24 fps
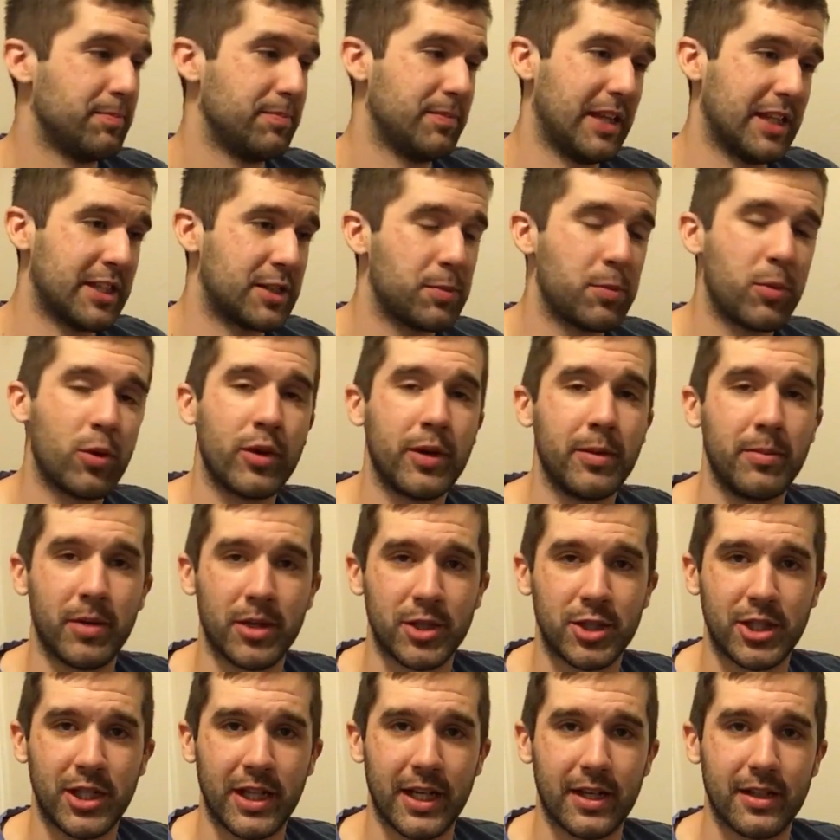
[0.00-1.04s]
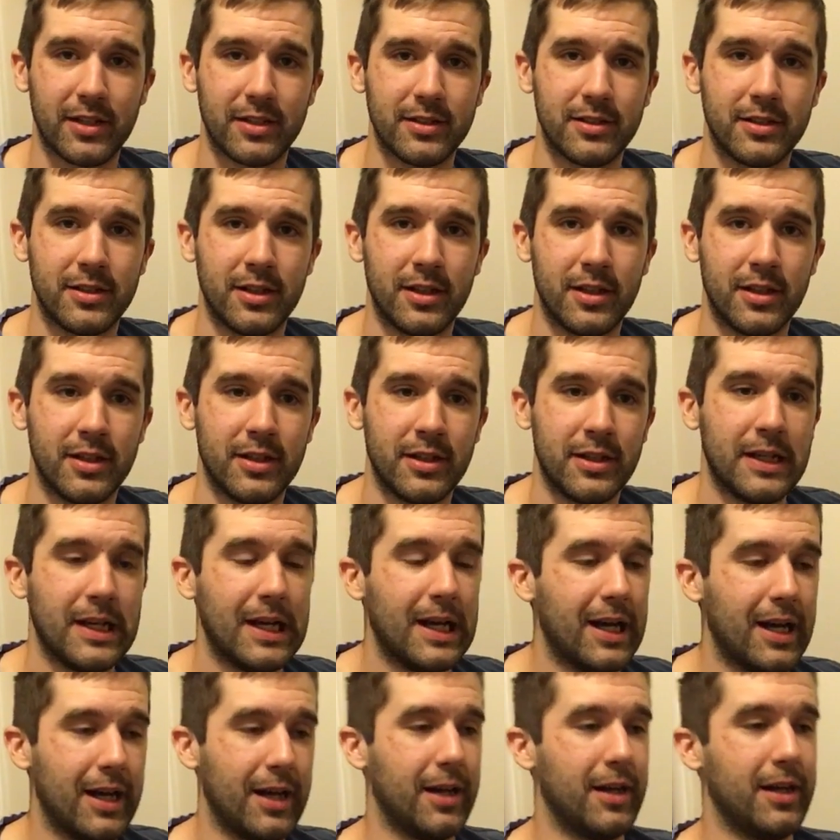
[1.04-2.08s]
That's pretty much it.
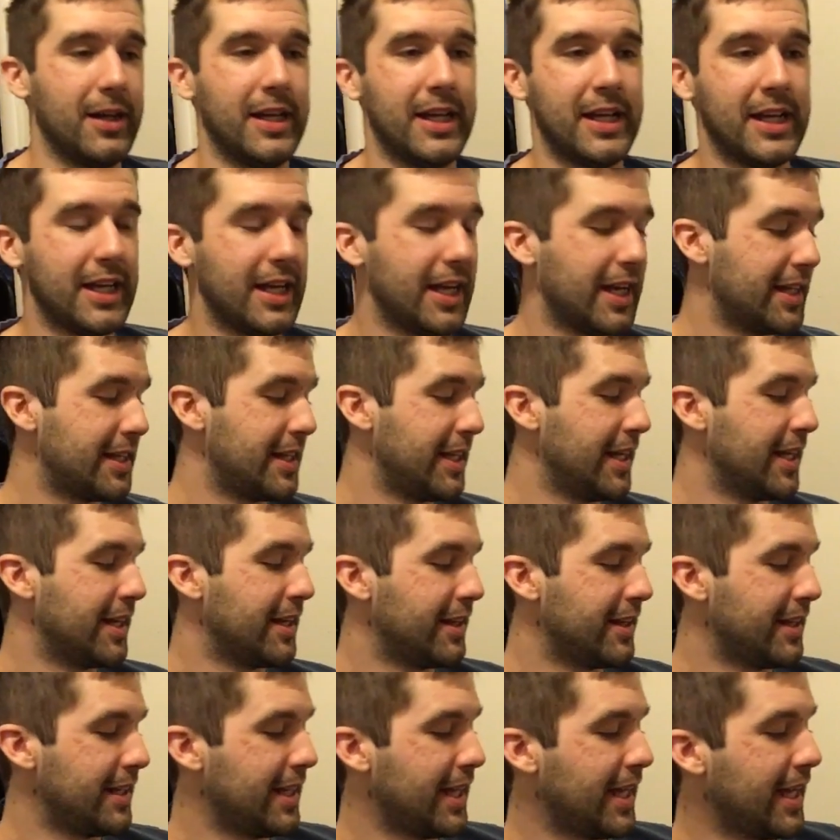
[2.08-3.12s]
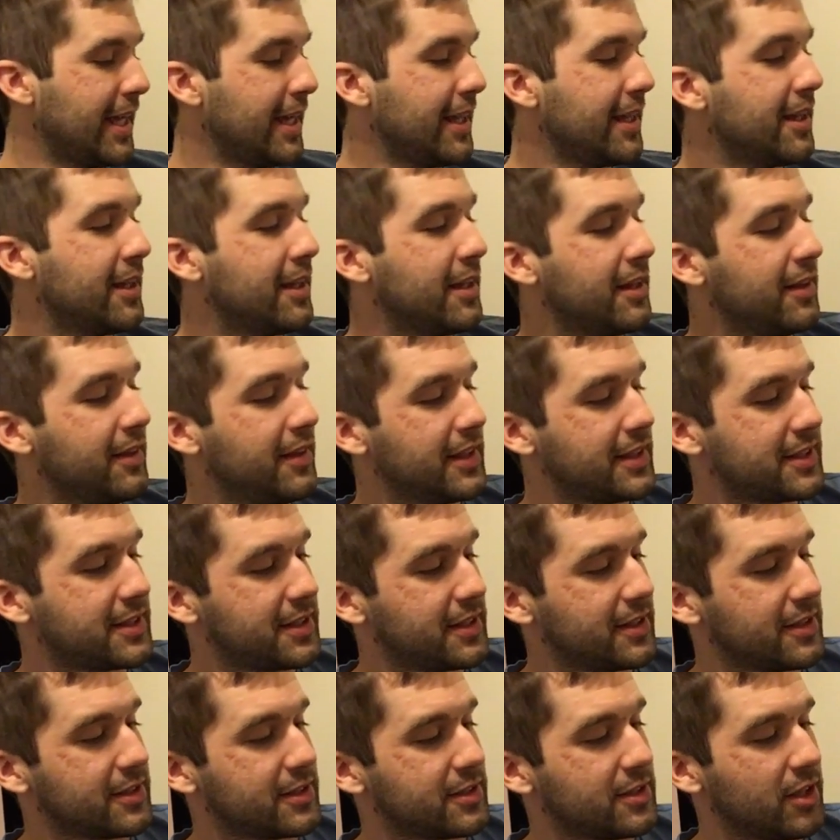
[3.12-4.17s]
At the end of the day, this
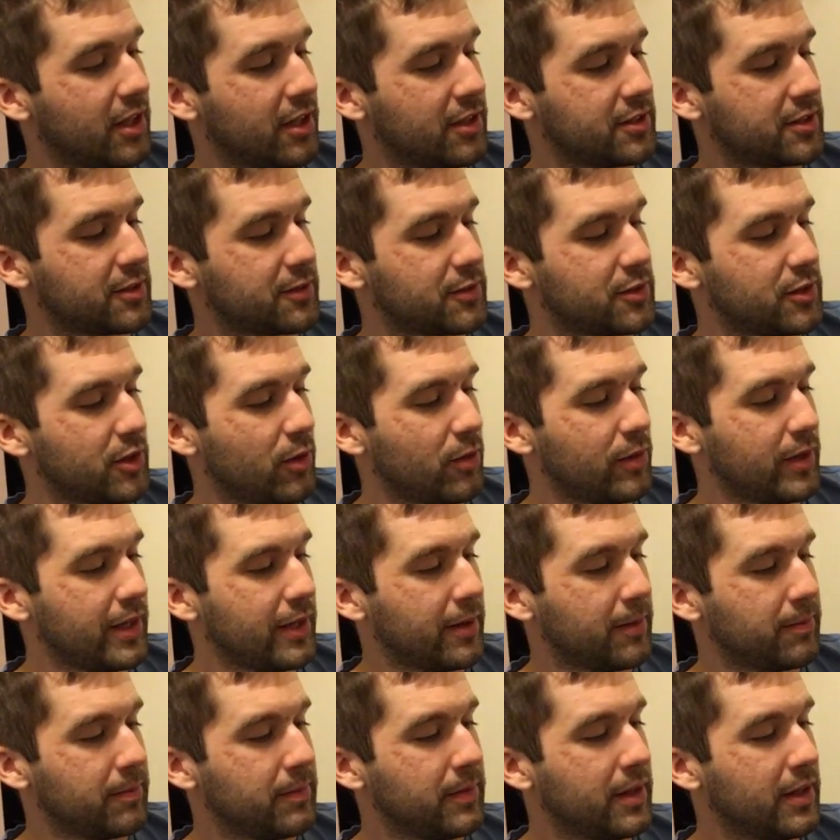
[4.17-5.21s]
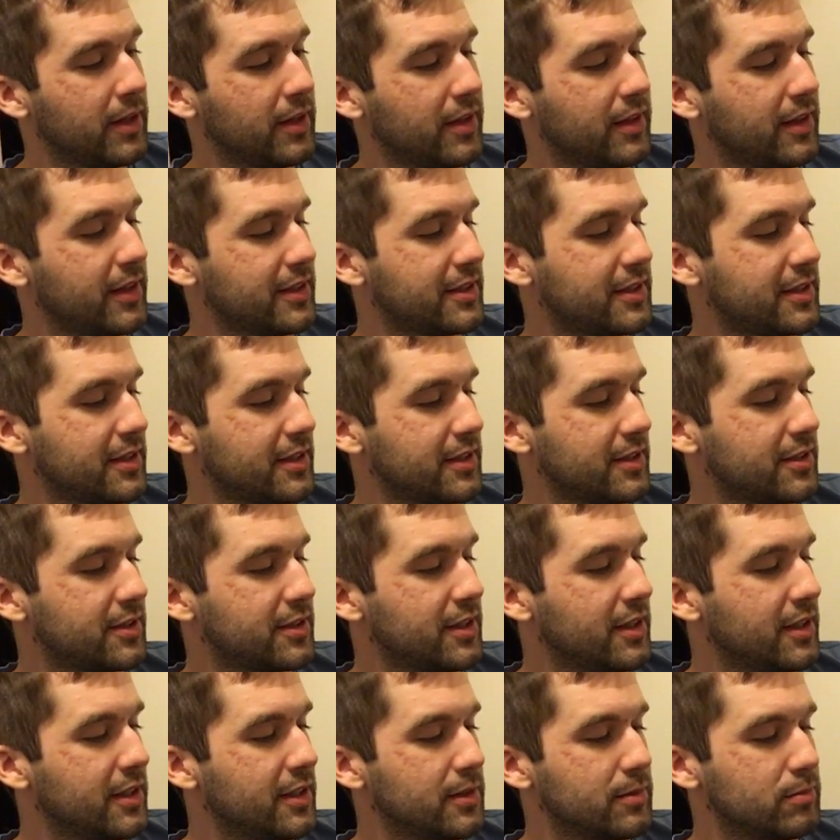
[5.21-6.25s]
is tons of sodium. This
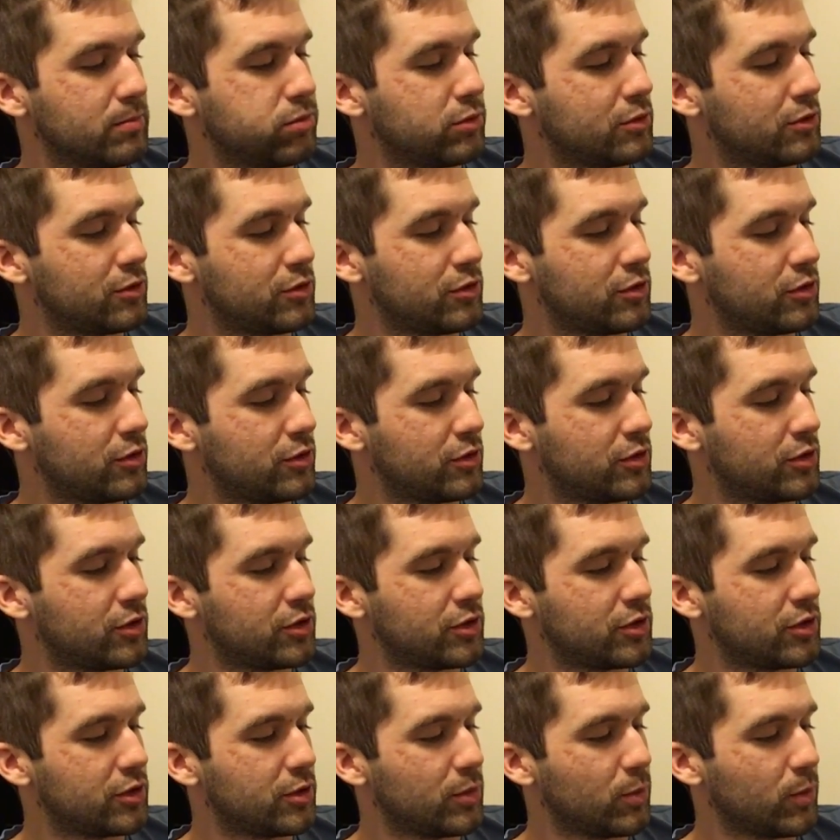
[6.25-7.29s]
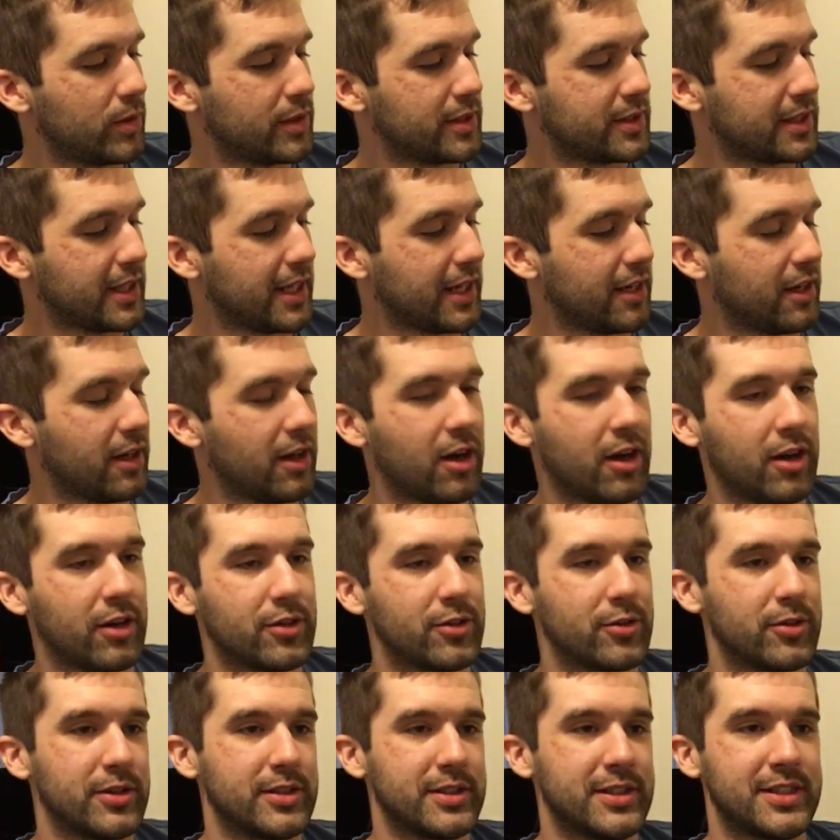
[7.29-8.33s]
is, what is that,
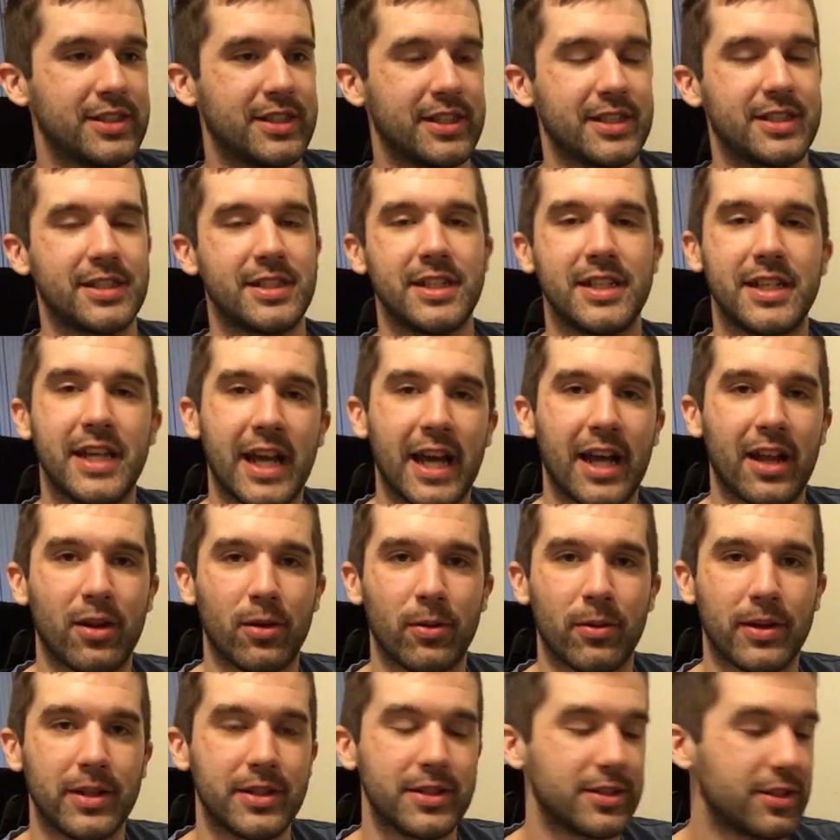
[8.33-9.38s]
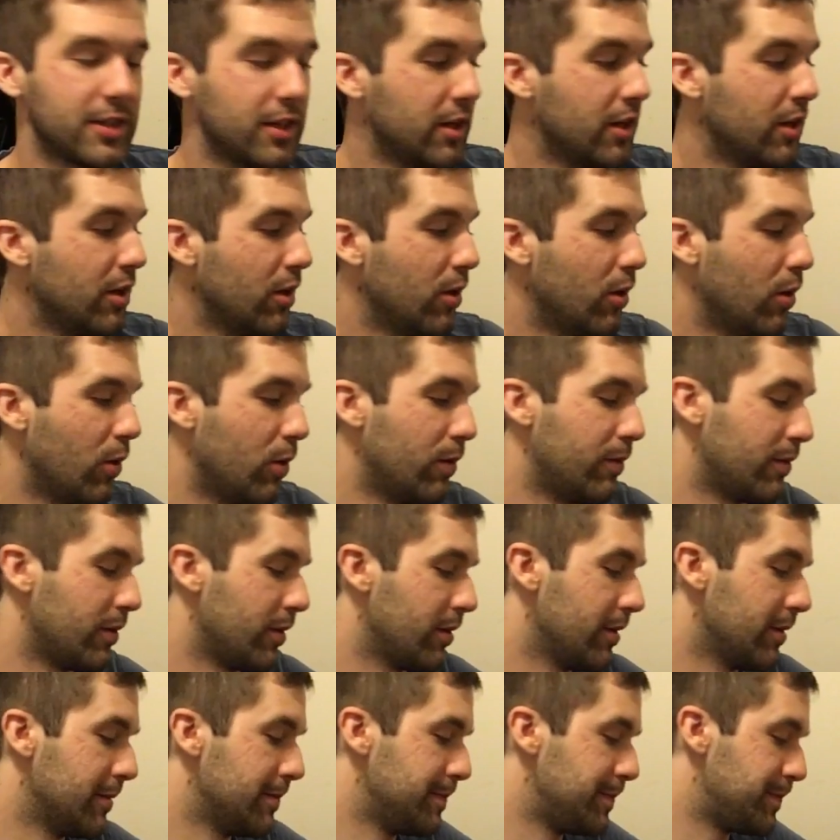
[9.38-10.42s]
160 calories
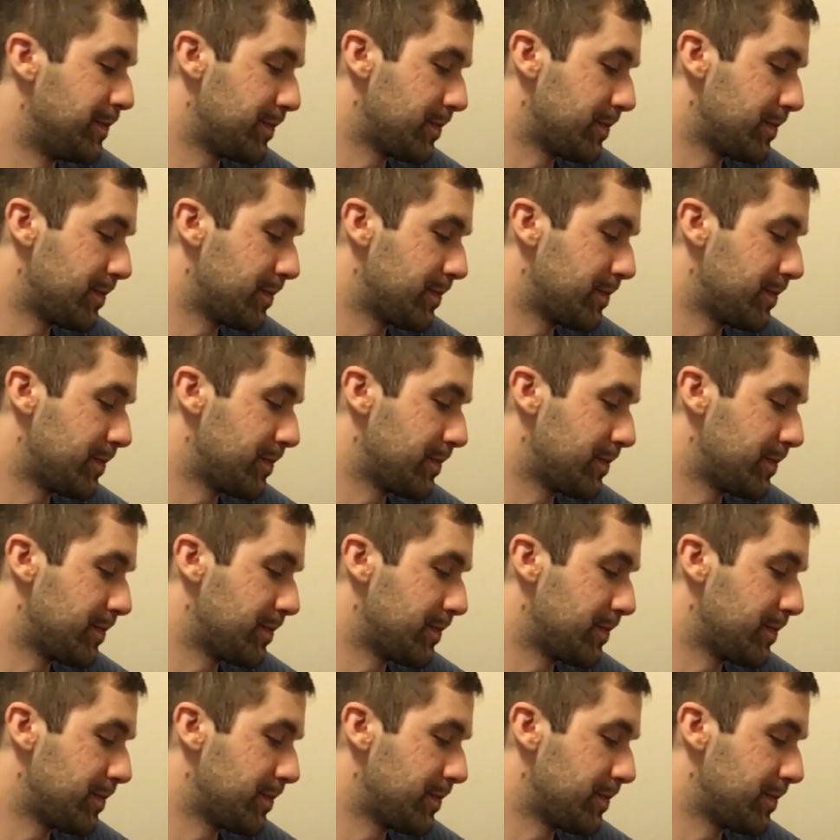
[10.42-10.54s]
over